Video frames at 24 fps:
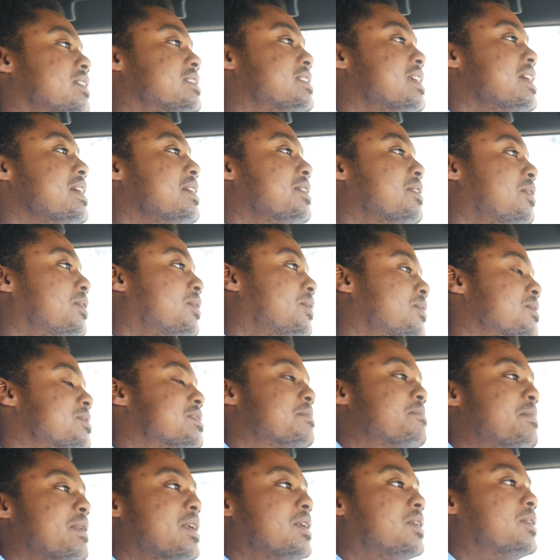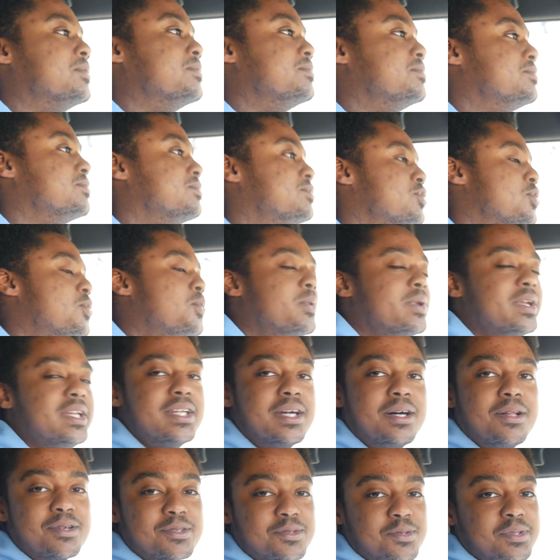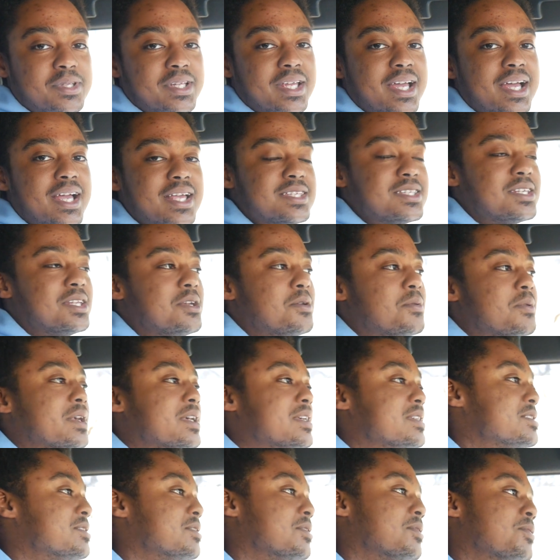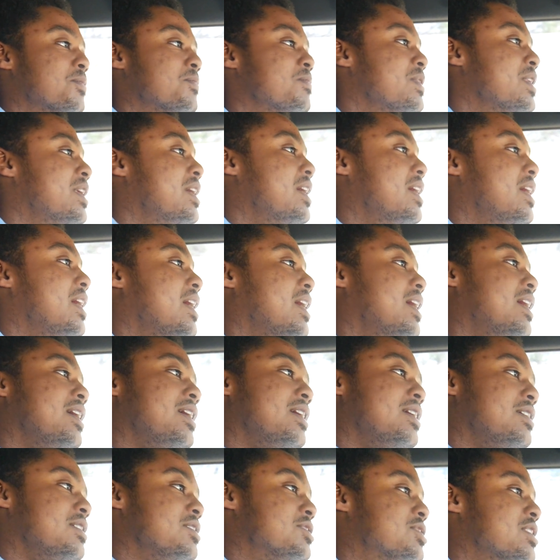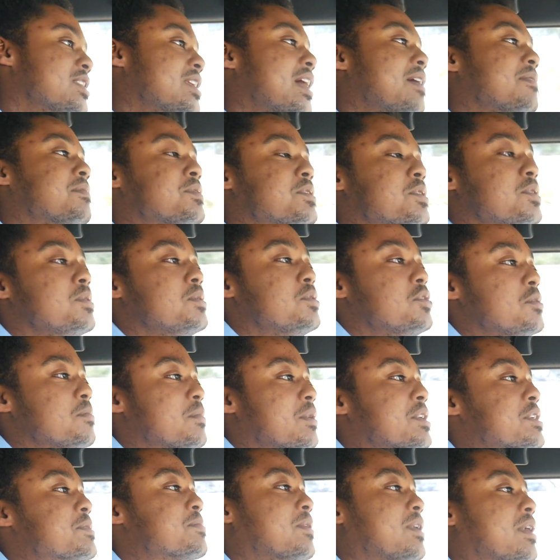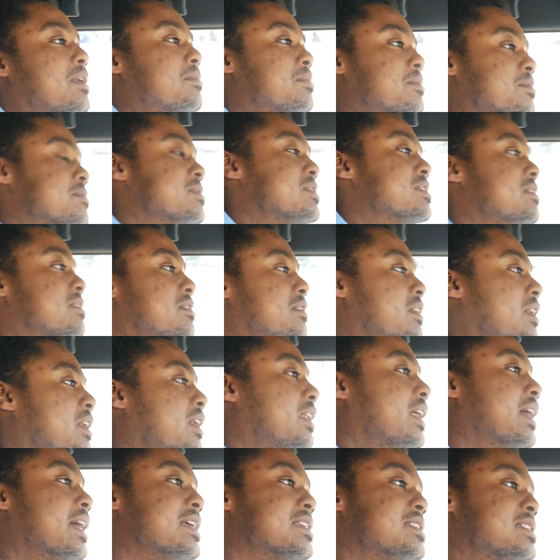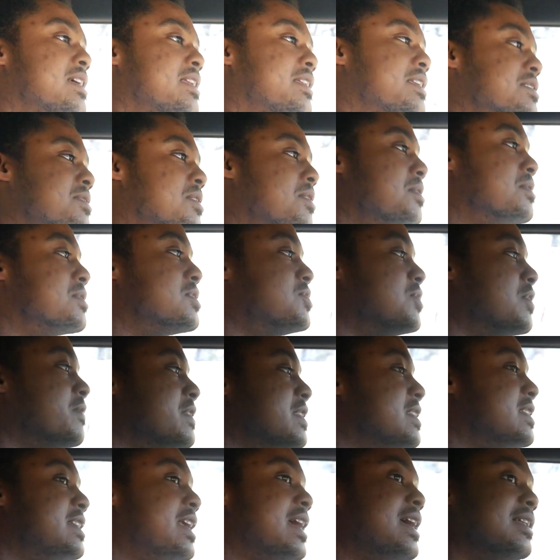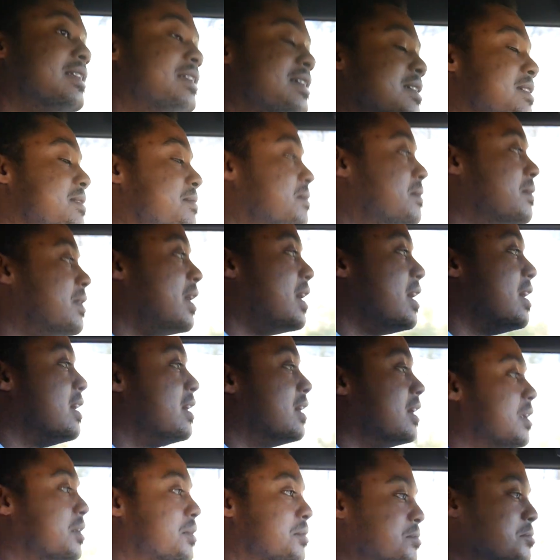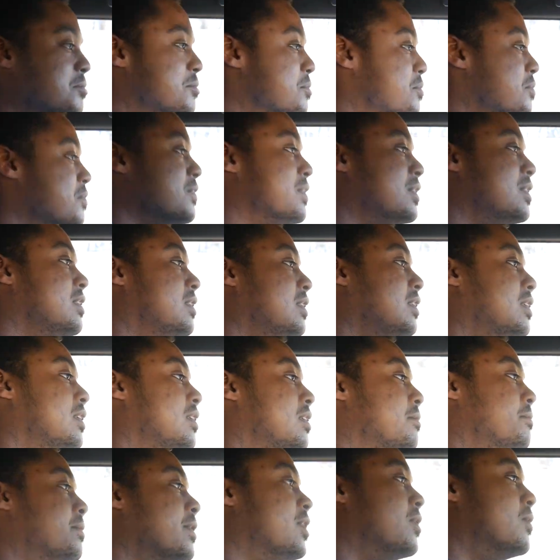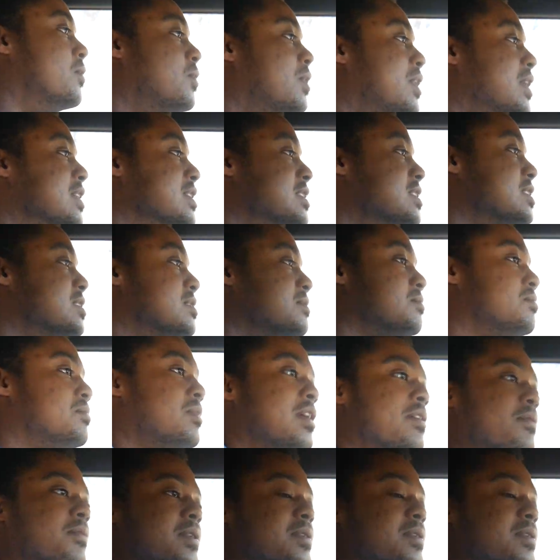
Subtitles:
tank holds about $20 worth of gas anyway, so you shouldn't have too much problems. Like I said, this car is driven daily, and about once every